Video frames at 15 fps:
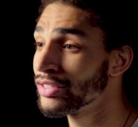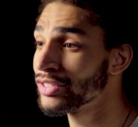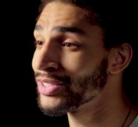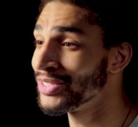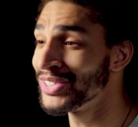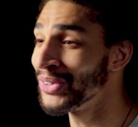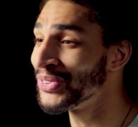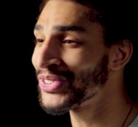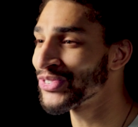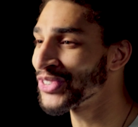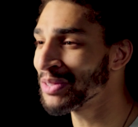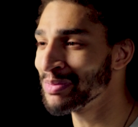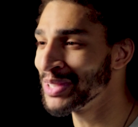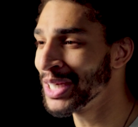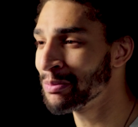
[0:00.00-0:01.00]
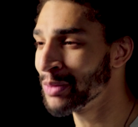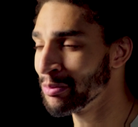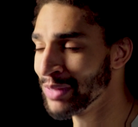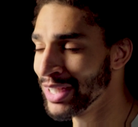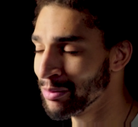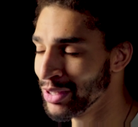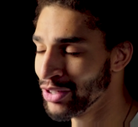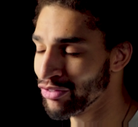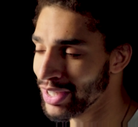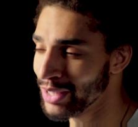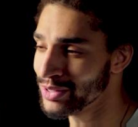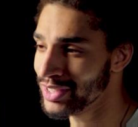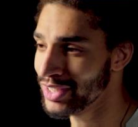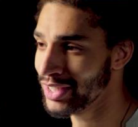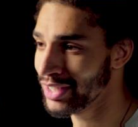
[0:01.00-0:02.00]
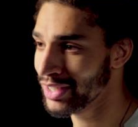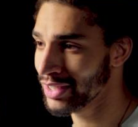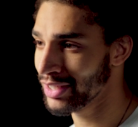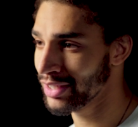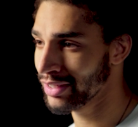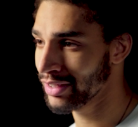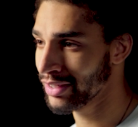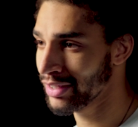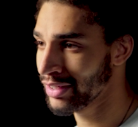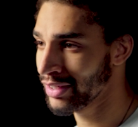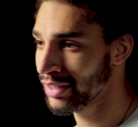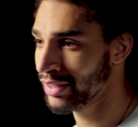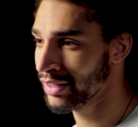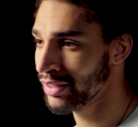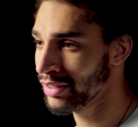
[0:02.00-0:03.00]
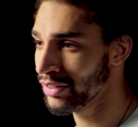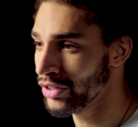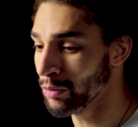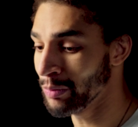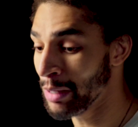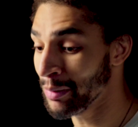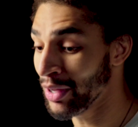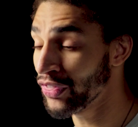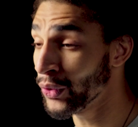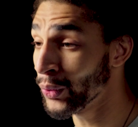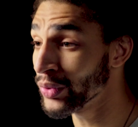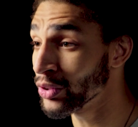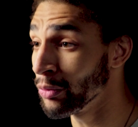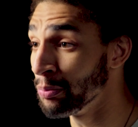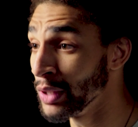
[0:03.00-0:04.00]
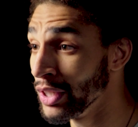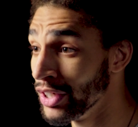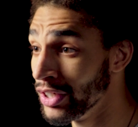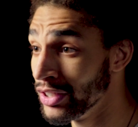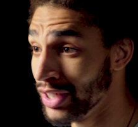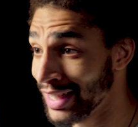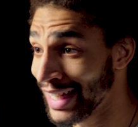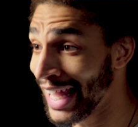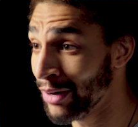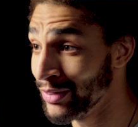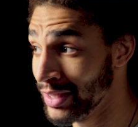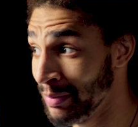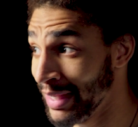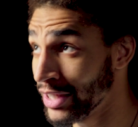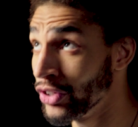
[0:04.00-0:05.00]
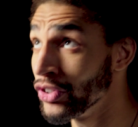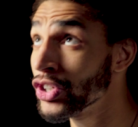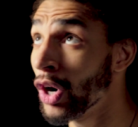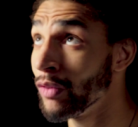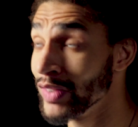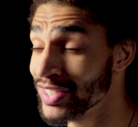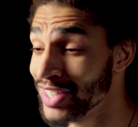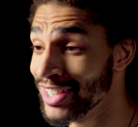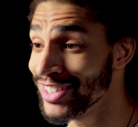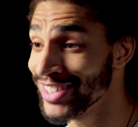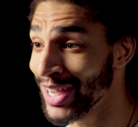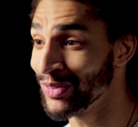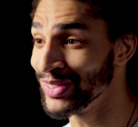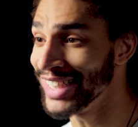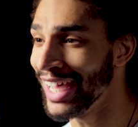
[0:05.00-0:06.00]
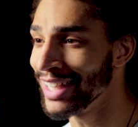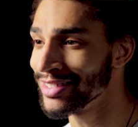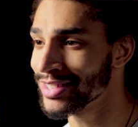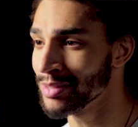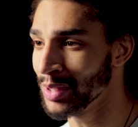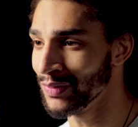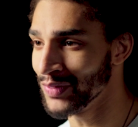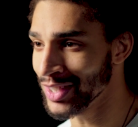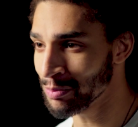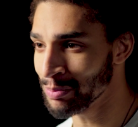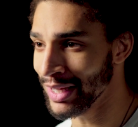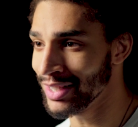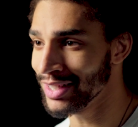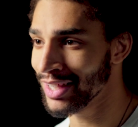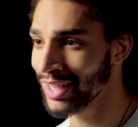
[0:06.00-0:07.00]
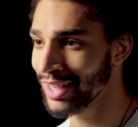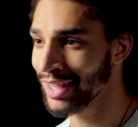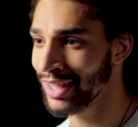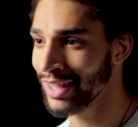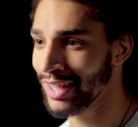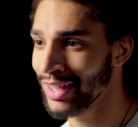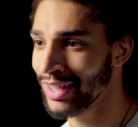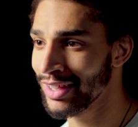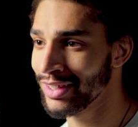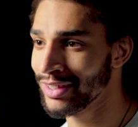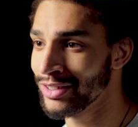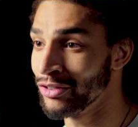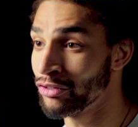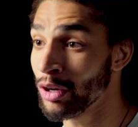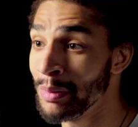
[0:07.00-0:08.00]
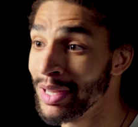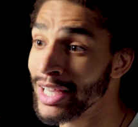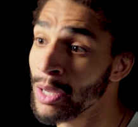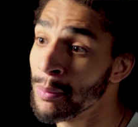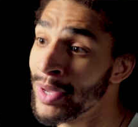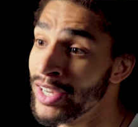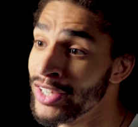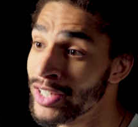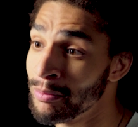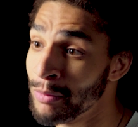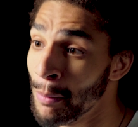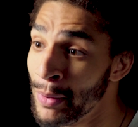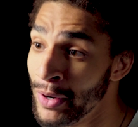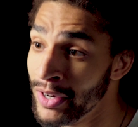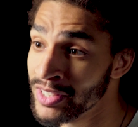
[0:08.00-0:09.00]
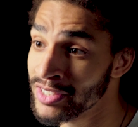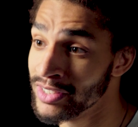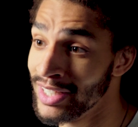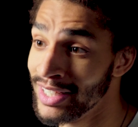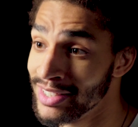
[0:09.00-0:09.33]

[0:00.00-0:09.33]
So don't drug me up and make me drowsy. Don't make my thoughts all blurred and lousy. Make good conversation, I will dance above this bed. Don't treat me like a patient, but a person